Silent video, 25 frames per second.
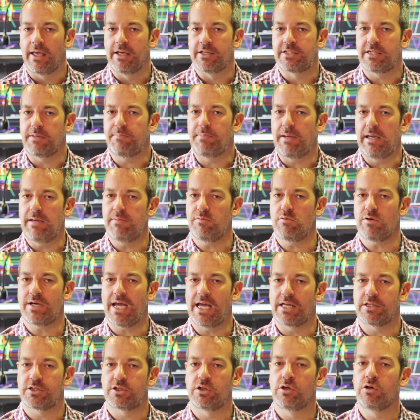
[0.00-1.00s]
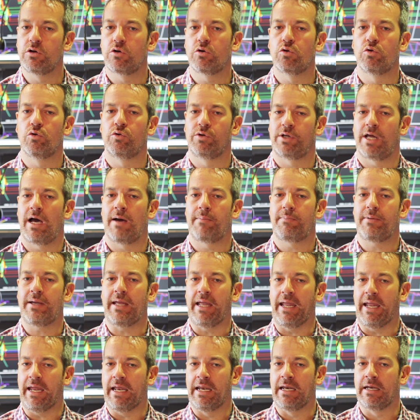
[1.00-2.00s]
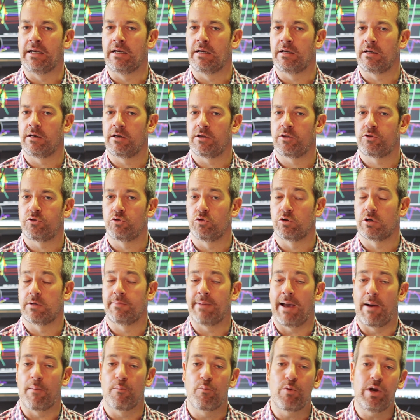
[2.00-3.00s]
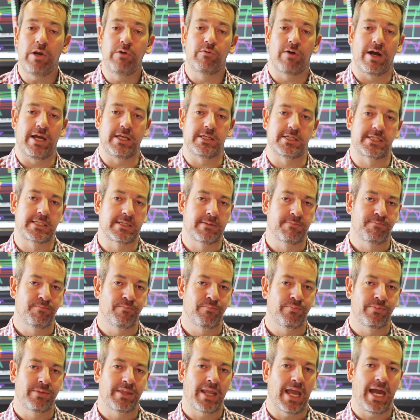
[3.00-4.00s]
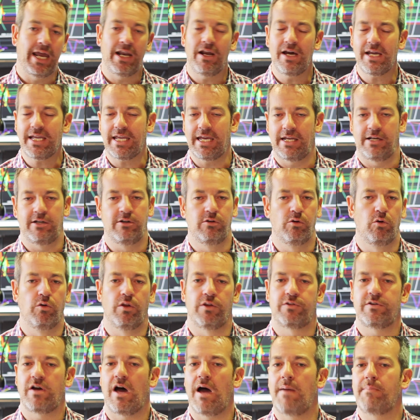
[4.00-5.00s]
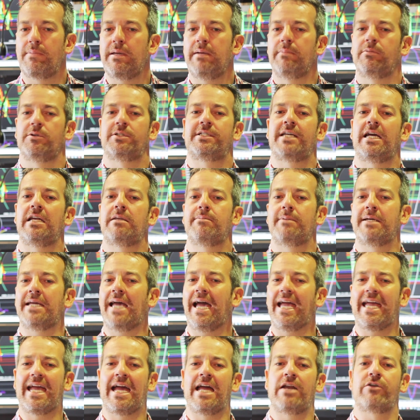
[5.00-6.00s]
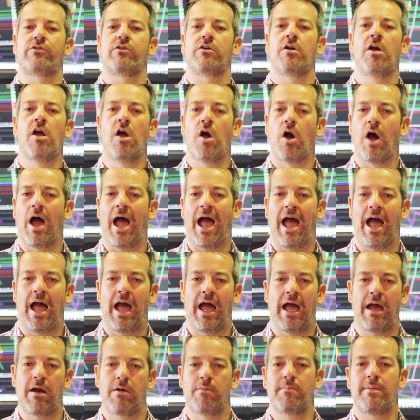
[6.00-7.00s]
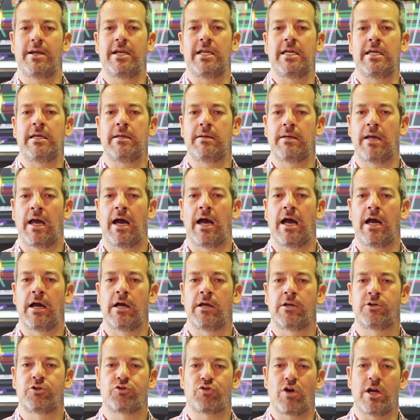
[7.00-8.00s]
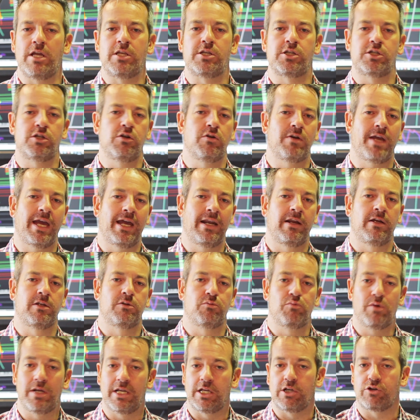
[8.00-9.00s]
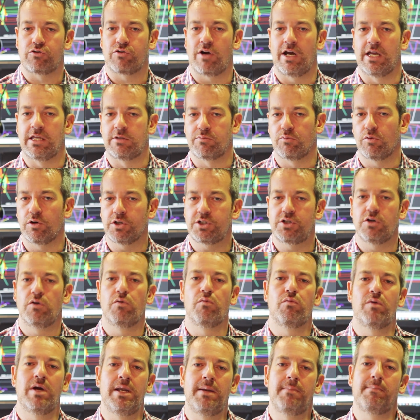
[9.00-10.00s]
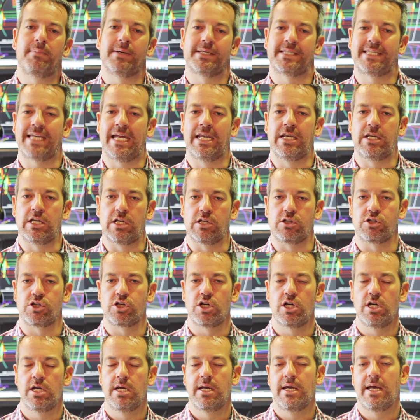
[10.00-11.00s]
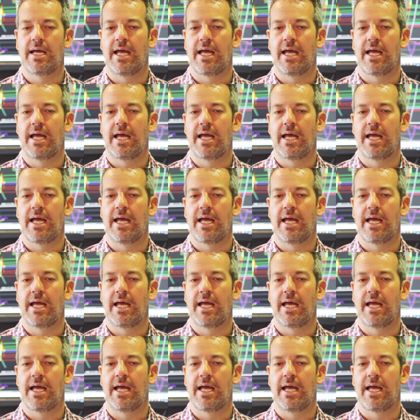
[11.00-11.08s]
You see, people get too caught up in talking about win rates, and I get it all the time. People say to me, hey Andrew, how many trades do you get as winning trades? What's your win percentage?